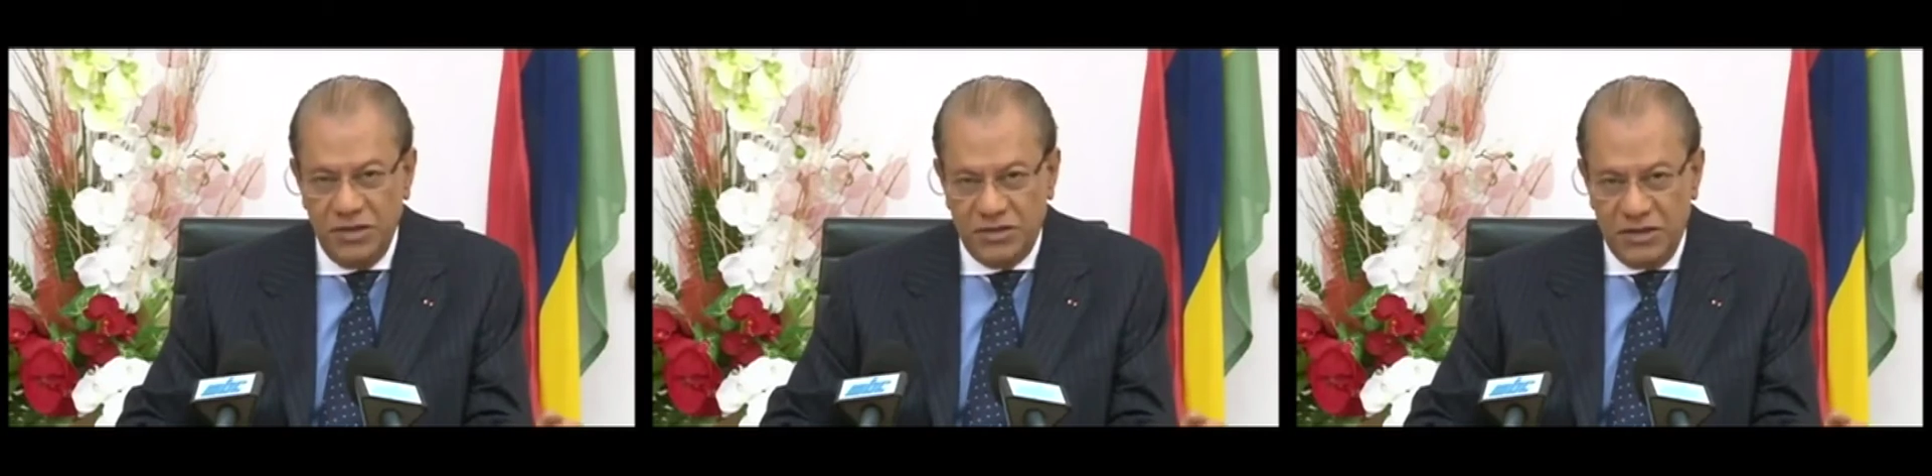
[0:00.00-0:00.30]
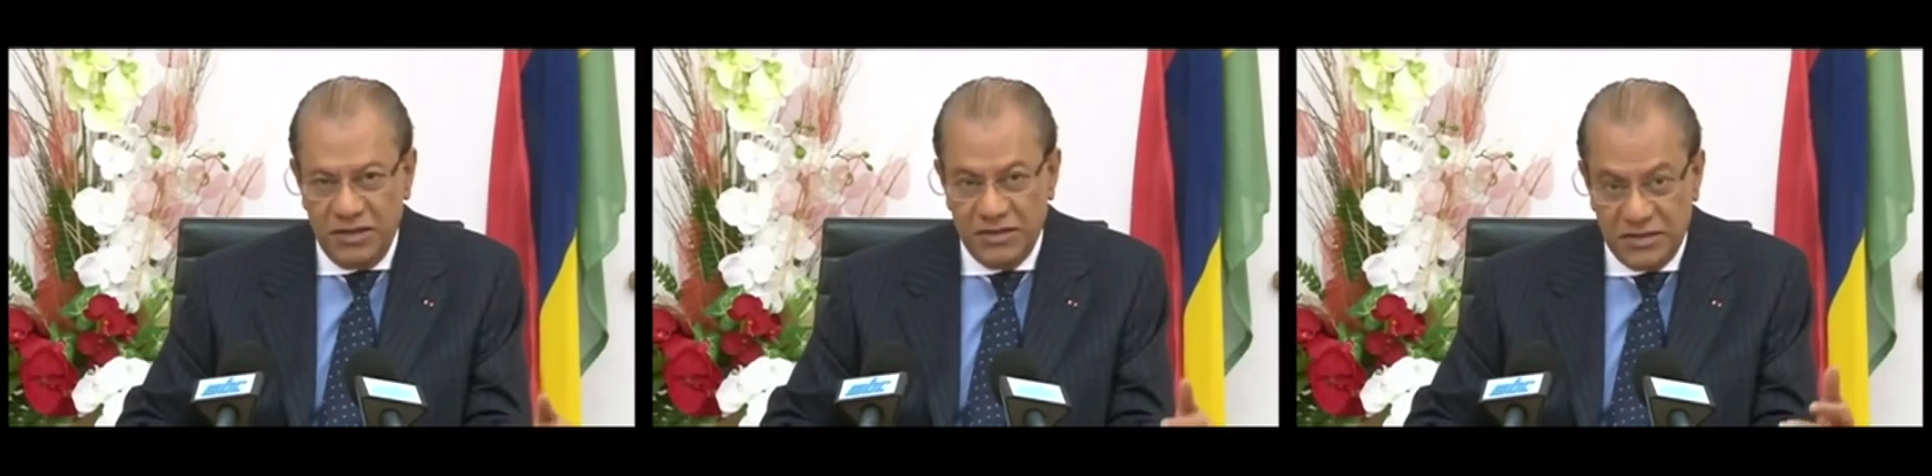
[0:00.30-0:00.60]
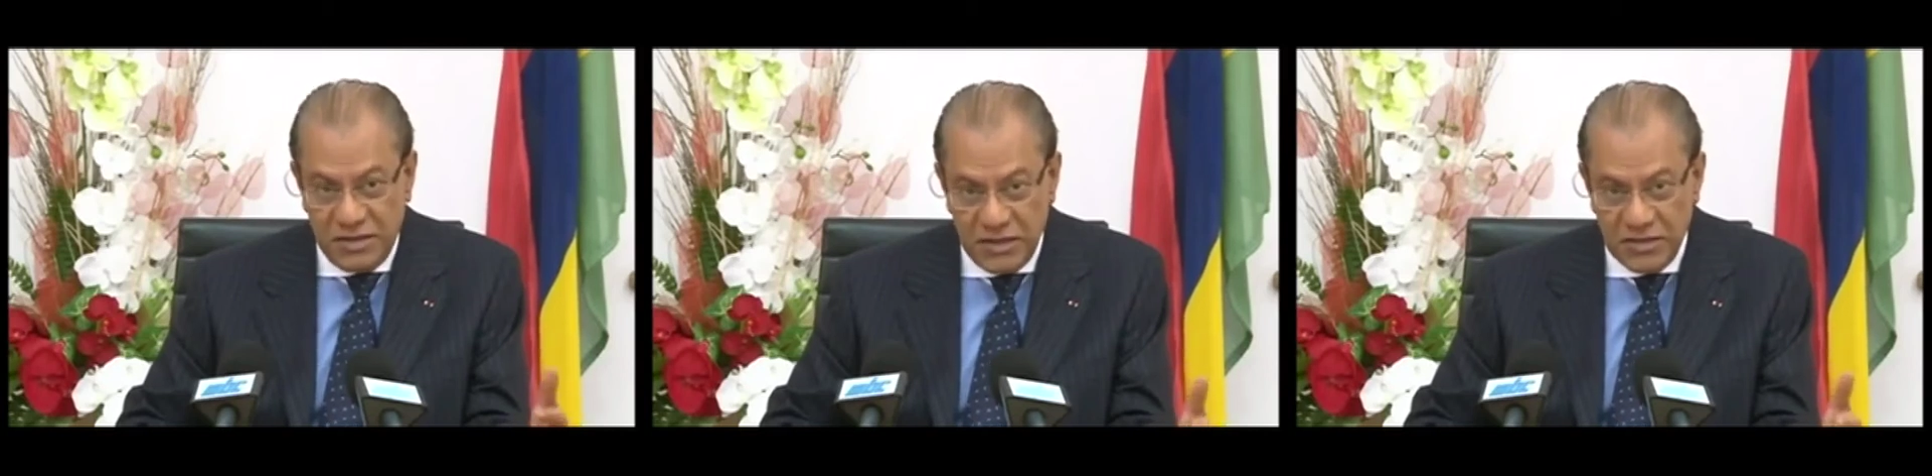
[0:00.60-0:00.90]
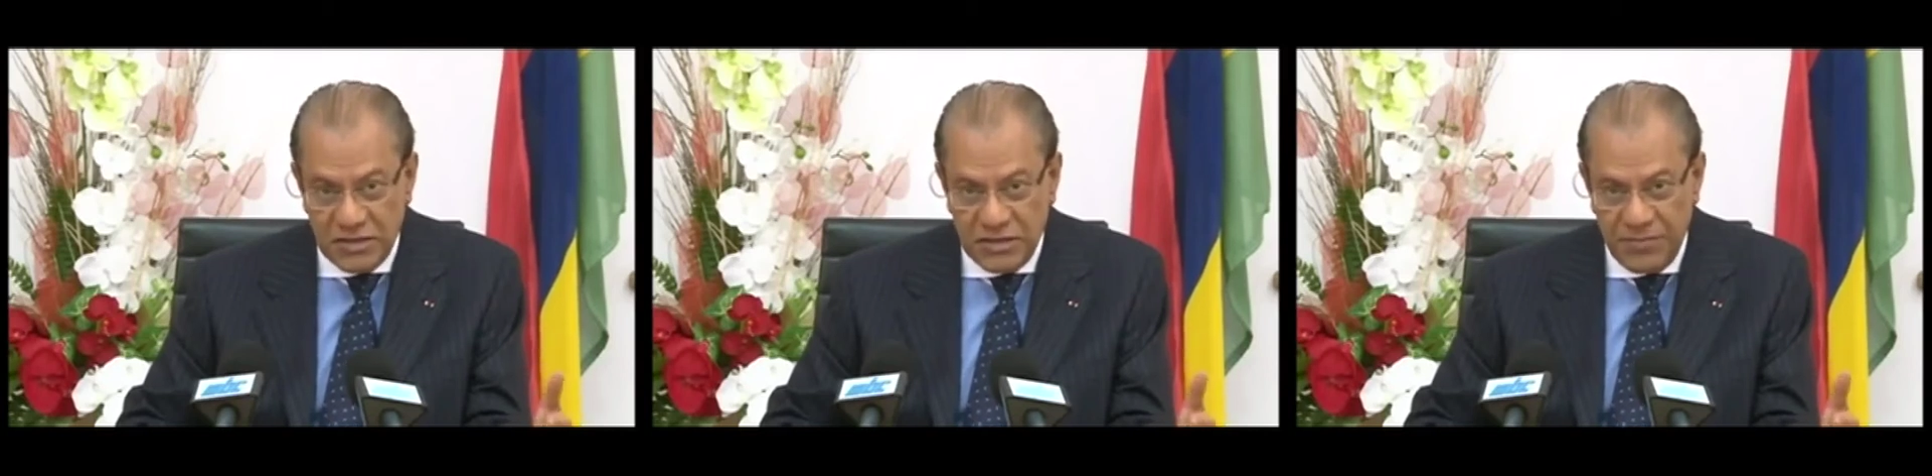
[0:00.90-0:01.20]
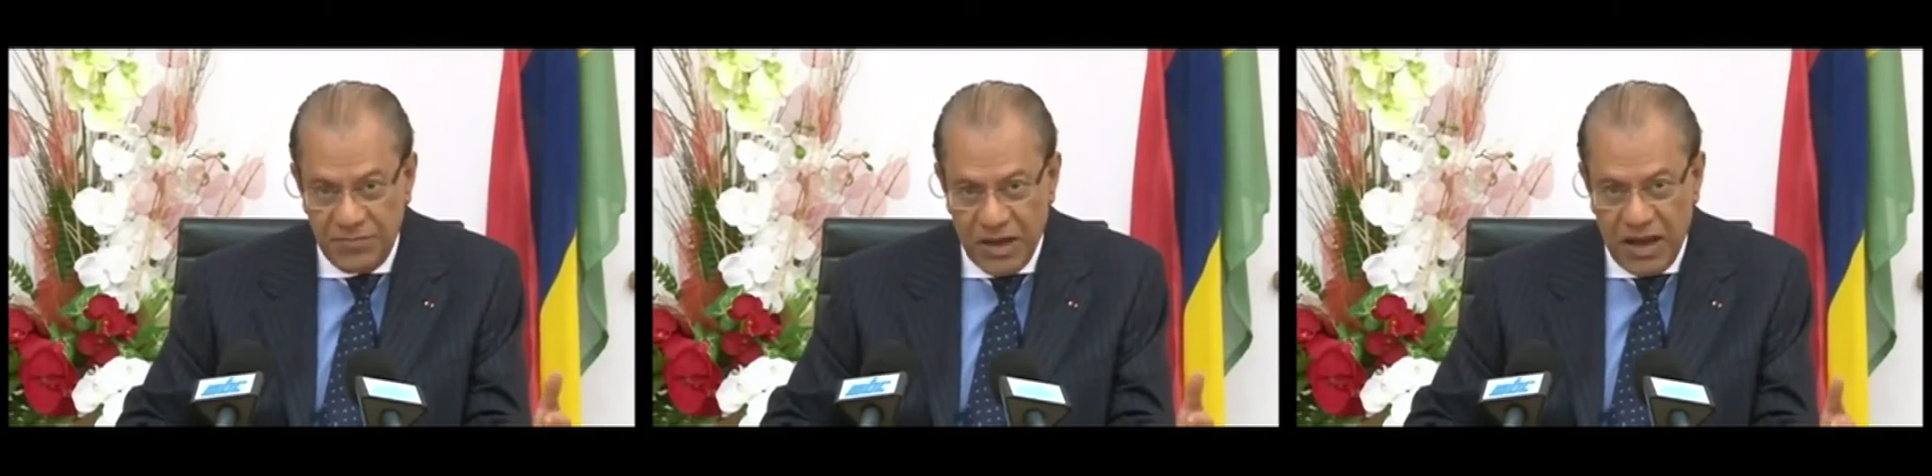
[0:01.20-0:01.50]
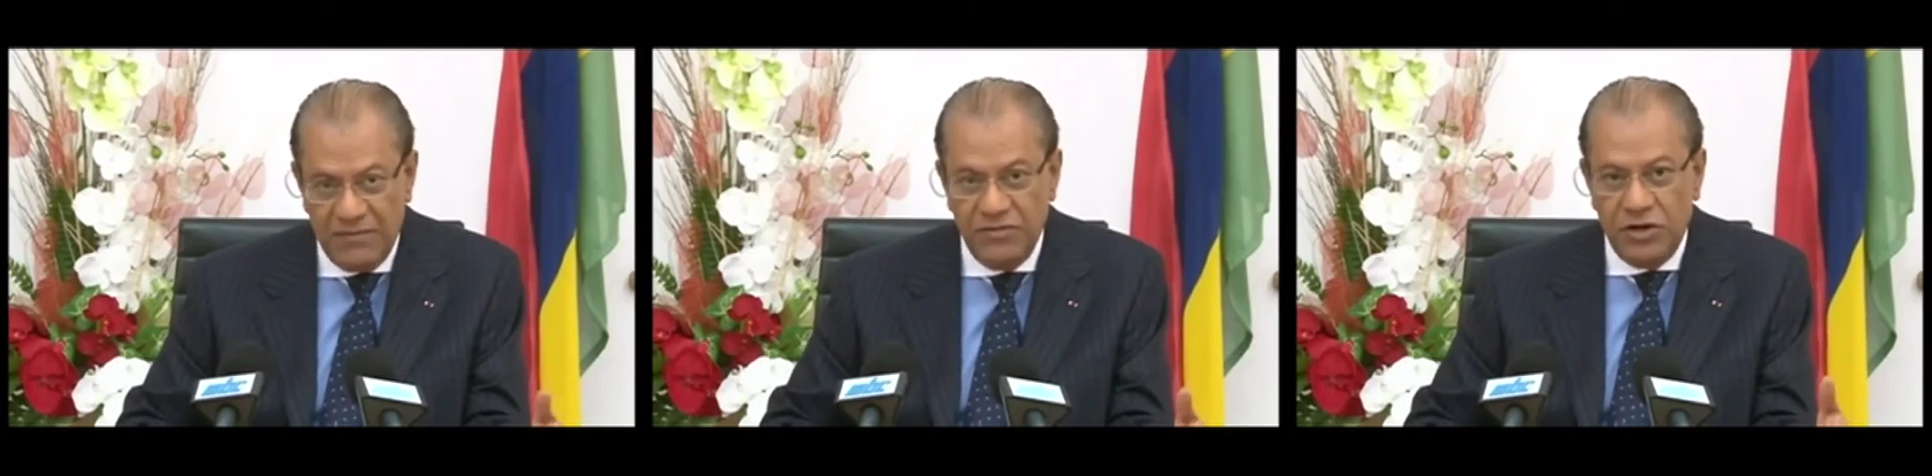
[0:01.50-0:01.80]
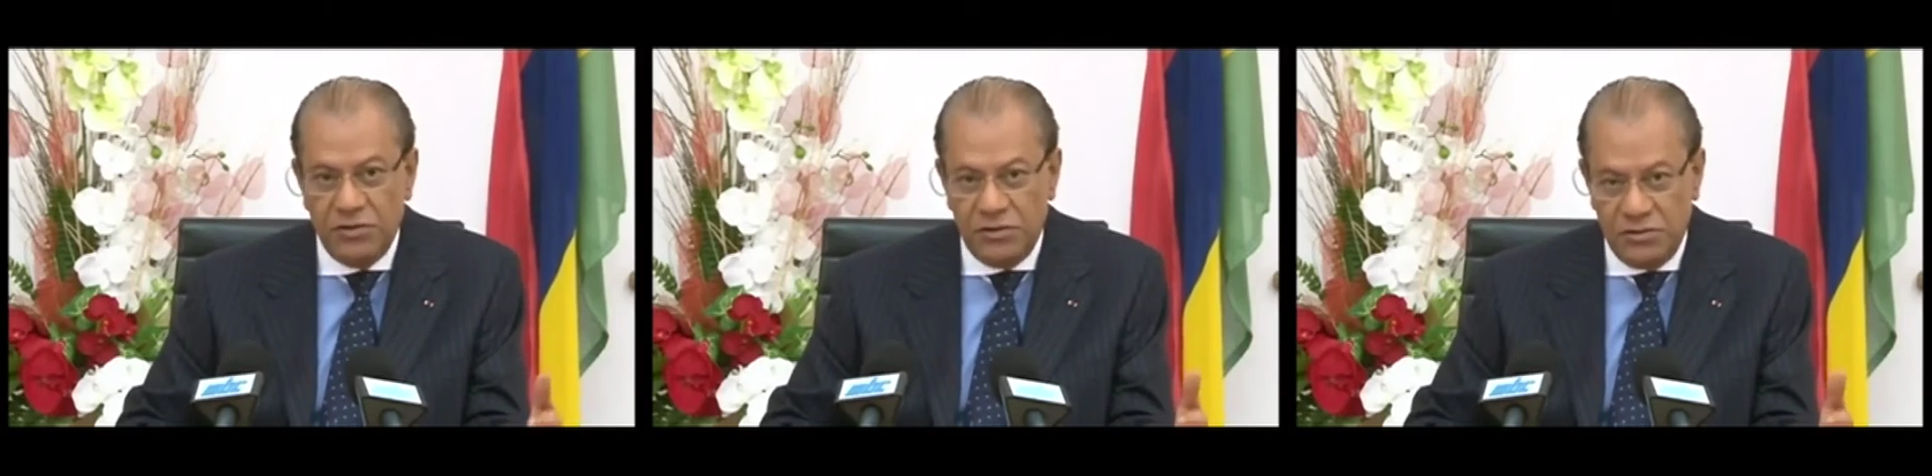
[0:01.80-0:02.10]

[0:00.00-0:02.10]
minister that since I have not